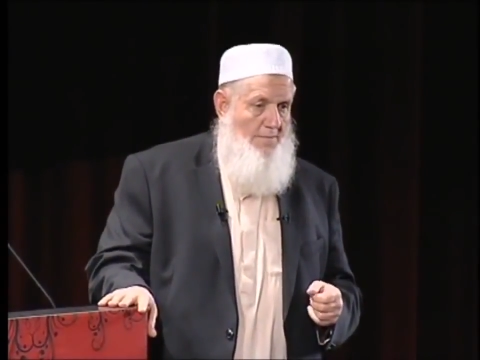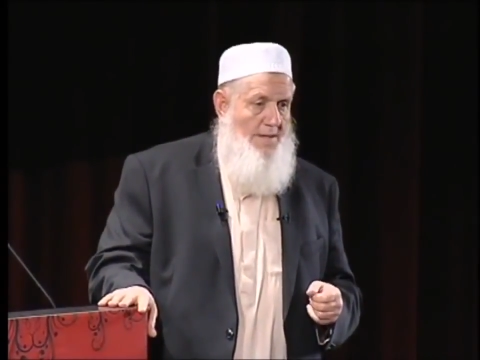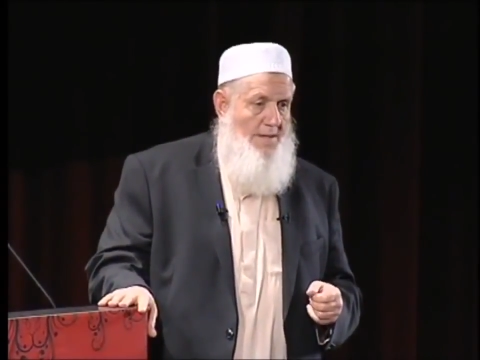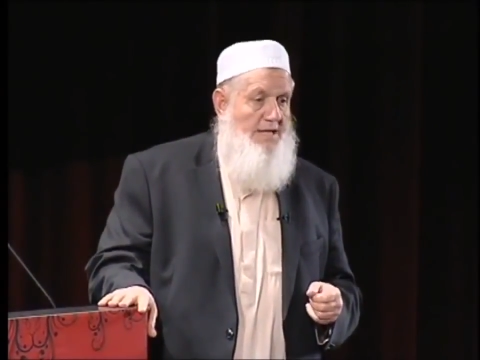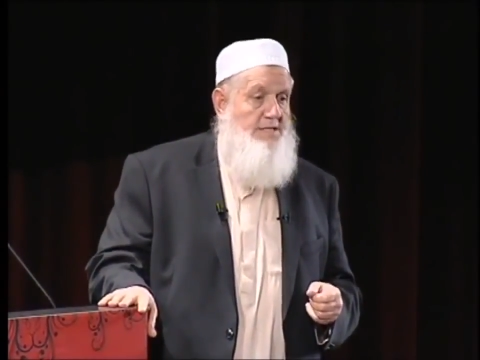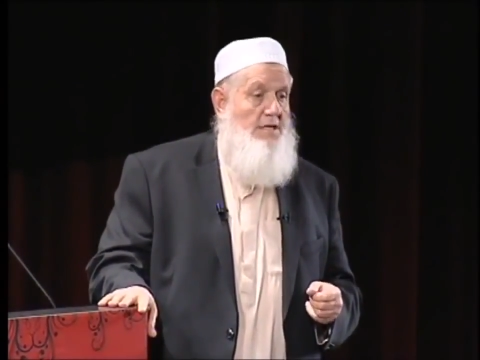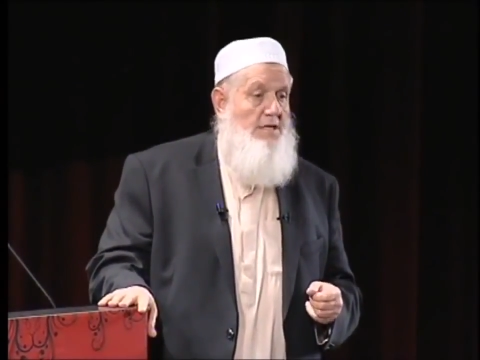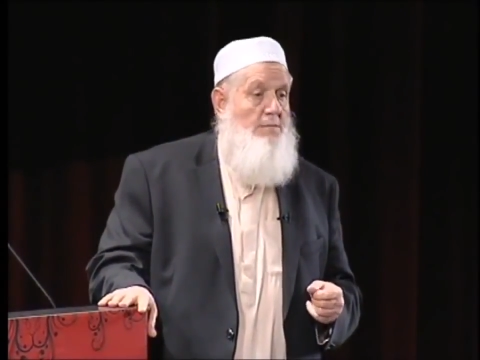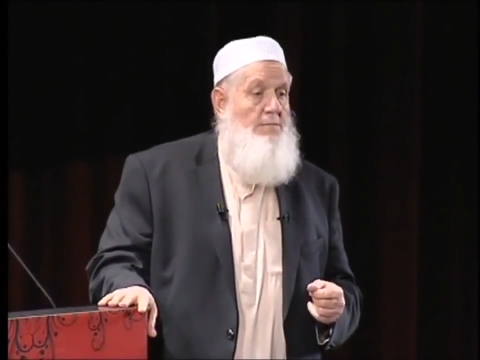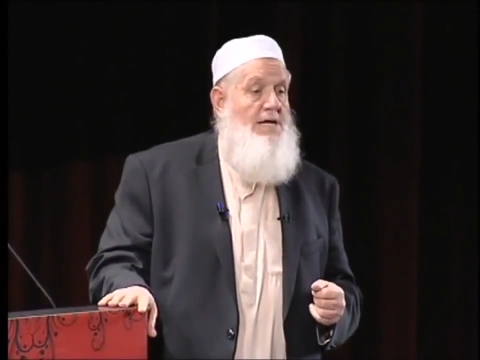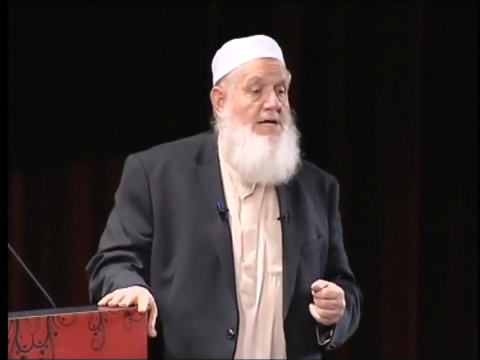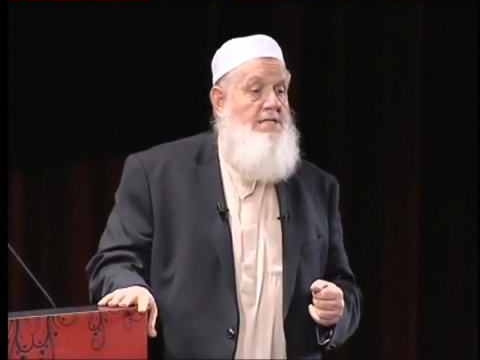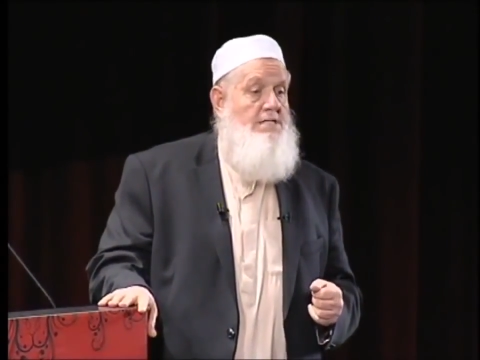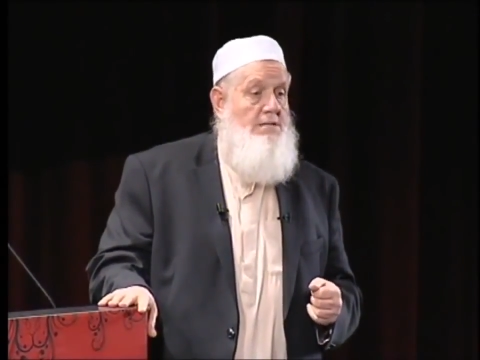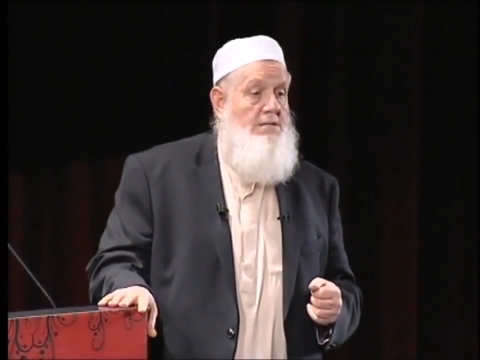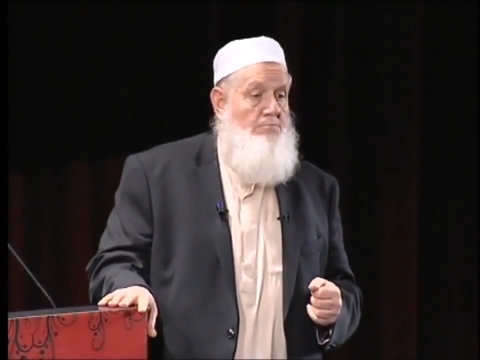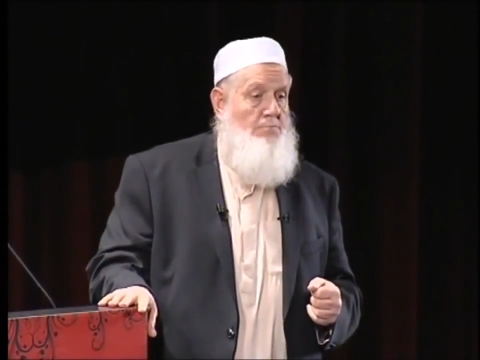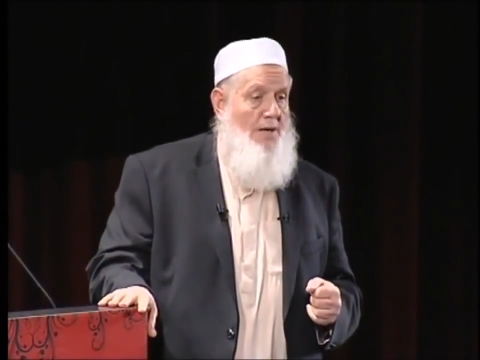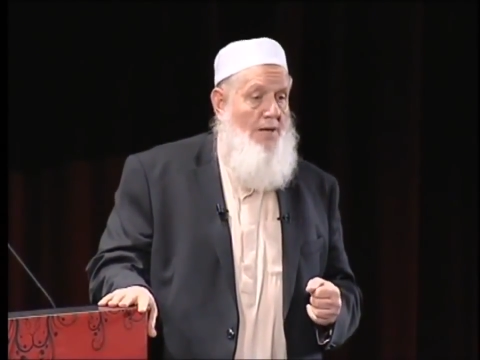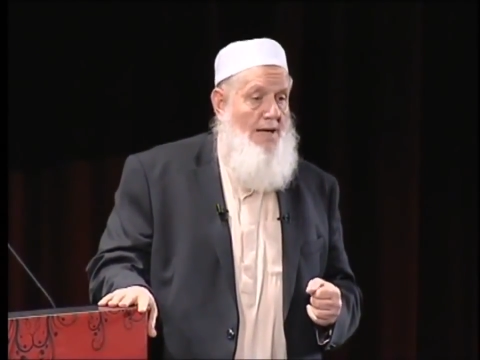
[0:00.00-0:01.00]
That's an
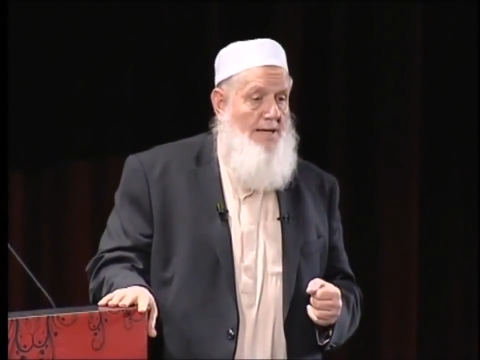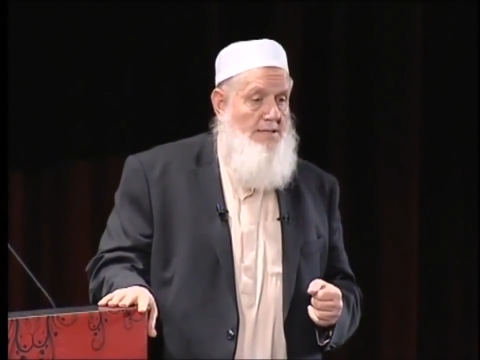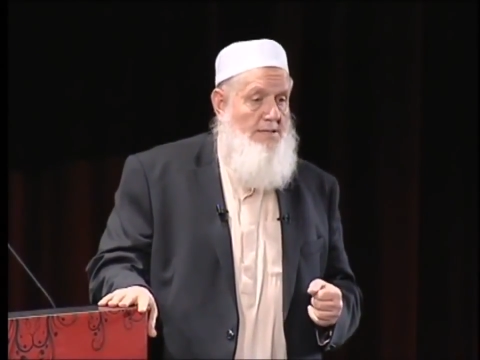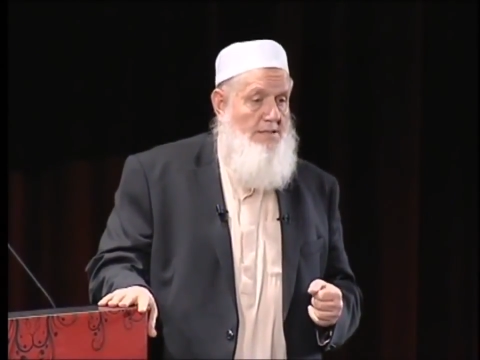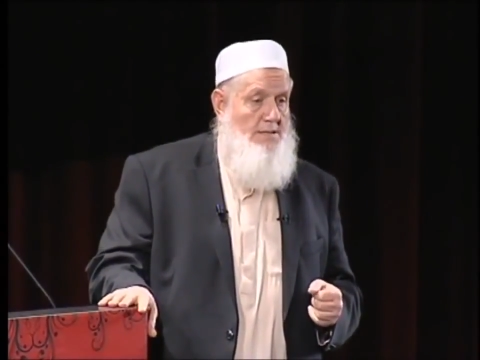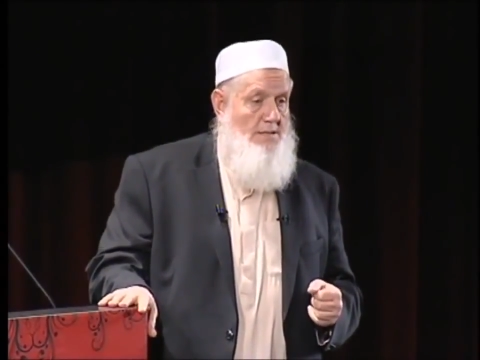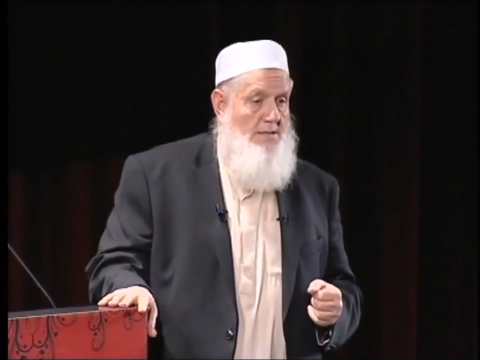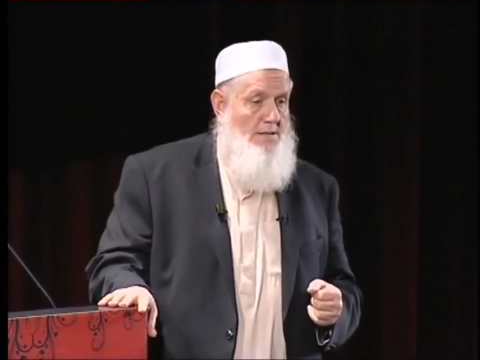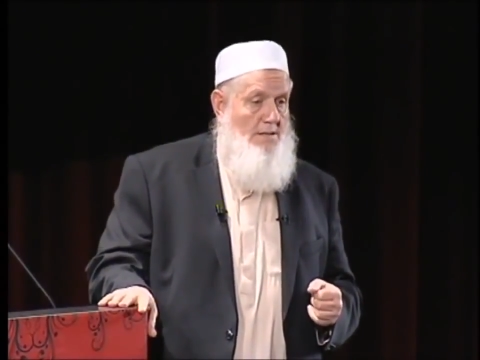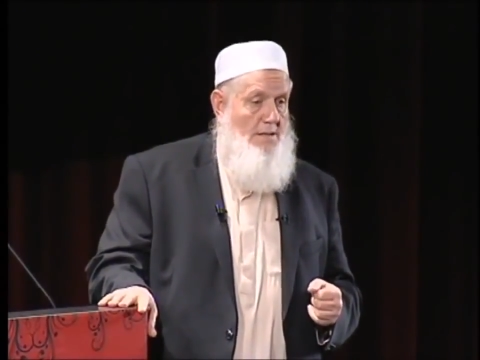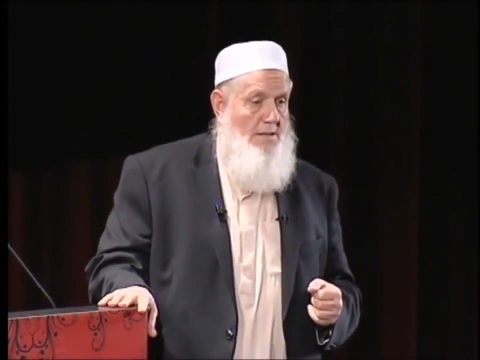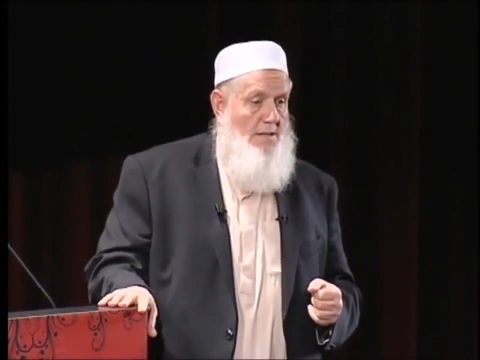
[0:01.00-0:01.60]
amazing place.